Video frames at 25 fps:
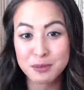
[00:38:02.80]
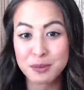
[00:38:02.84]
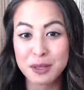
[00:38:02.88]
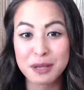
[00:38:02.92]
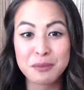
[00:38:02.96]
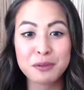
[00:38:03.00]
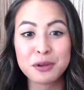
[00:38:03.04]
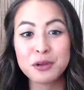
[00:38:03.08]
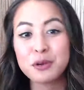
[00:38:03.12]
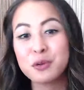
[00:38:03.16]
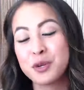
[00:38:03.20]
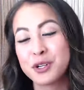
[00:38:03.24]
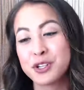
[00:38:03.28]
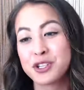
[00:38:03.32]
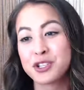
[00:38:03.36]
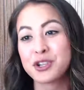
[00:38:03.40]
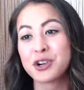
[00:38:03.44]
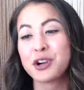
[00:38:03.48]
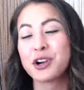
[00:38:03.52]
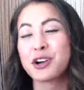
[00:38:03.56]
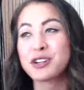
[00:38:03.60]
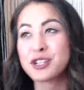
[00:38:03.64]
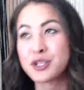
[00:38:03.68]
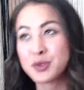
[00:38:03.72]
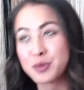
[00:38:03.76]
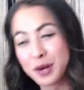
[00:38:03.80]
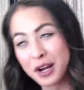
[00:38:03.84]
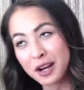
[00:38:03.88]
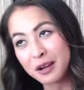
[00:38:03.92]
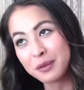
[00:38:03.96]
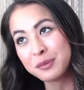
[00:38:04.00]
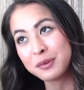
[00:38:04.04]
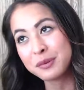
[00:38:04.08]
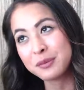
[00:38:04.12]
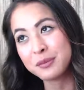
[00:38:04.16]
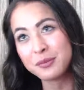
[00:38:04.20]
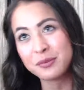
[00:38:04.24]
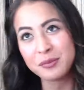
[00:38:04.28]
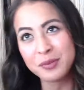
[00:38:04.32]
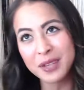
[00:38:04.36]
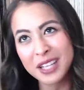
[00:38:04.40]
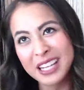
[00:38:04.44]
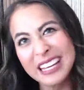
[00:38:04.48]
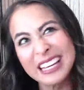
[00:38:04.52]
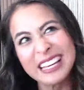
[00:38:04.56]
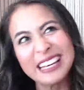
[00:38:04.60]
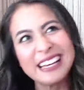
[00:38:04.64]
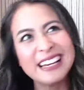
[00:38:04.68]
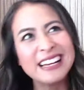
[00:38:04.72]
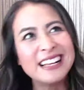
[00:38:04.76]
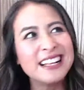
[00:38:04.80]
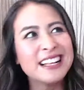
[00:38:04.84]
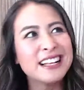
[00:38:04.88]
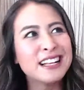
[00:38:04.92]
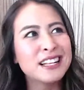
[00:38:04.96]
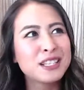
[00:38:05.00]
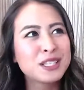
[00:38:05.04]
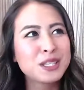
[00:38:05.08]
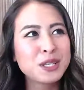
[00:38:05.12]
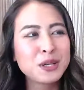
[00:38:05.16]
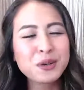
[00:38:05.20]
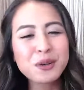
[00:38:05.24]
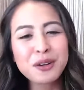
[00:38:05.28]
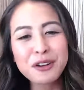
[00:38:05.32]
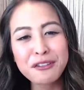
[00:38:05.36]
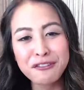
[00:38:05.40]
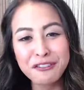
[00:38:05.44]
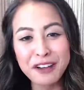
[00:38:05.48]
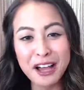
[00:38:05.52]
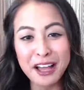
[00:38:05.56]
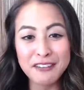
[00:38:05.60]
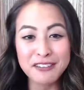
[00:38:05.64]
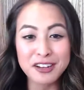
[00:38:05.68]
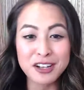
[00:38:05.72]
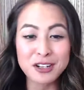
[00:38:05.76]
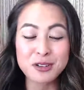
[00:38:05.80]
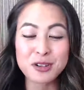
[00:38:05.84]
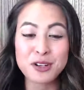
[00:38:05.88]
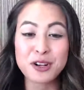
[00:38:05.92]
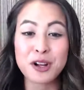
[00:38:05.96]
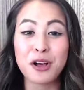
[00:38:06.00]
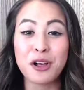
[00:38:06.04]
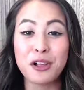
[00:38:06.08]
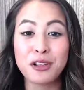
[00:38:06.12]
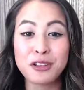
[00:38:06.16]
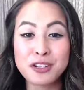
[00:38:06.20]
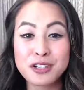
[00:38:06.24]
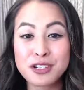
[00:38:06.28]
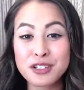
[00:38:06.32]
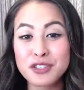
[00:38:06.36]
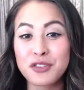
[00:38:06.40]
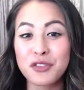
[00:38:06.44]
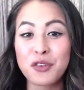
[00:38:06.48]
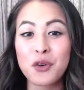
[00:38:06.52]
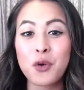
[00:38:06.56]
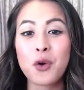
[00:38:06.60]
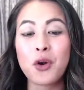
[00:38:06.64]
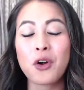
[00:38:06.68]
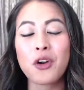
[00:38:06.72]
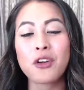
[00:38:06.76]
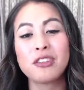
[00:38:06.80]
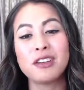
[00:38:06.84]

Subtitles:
people would charge probably $200 to $500 for.